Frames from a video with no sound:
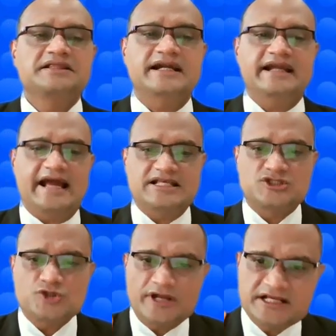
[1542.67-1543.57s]
that
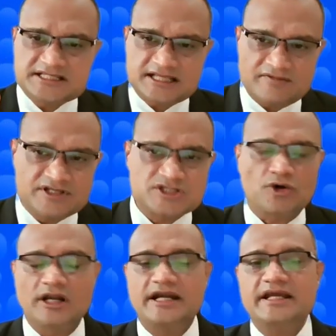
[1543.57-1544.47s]
ensuring service
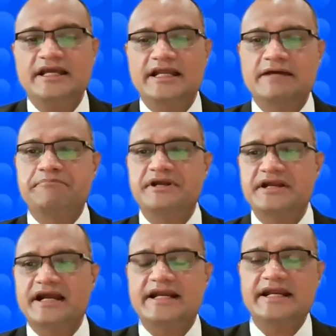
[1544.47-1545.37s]
quality in a
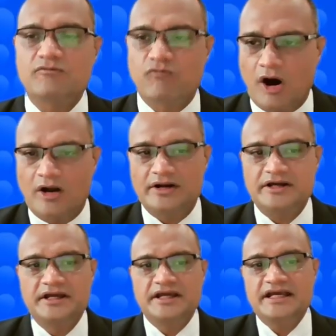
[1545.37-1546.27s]
pediatric ward
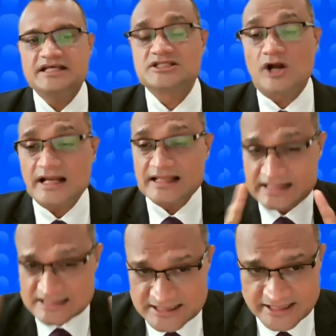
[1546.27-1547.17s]
is not a
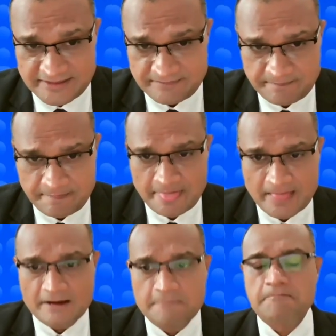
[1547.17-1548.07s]
luxury,
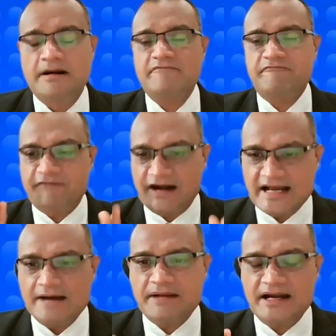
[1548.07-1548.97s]
but a
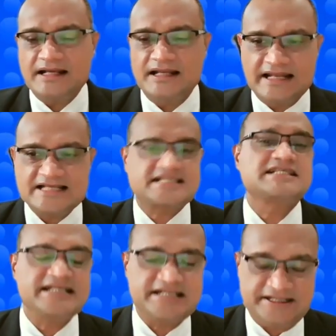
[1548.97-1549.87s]
fundamental
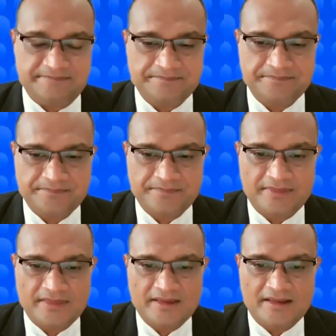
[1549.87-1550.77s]
necessity.
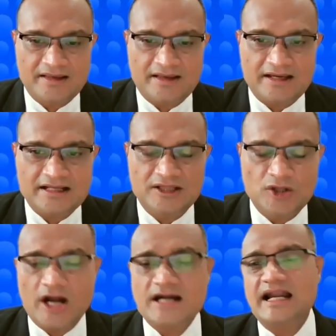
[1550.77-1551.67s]

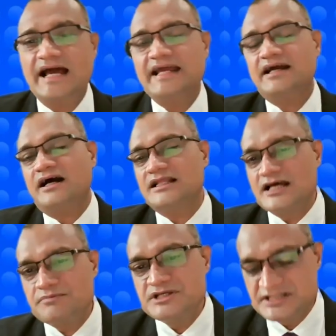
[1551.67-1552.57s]
Not like
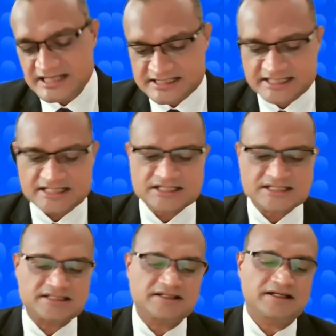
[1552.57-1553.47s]
other
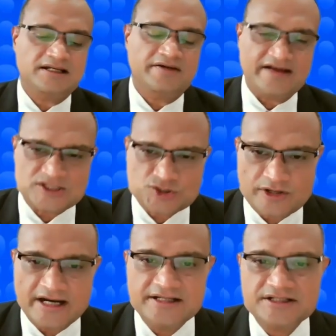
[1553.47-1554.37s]
businesses,
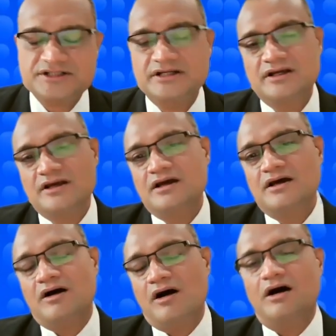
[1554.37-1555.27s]
restaurant,
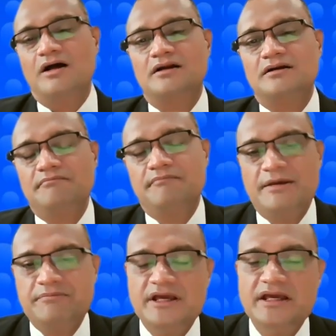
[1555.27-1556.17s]
or
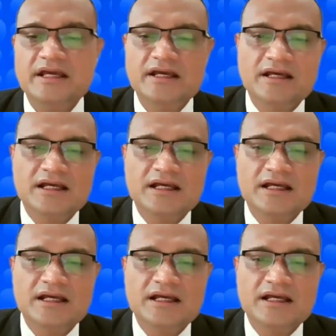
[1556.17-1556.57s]
maybe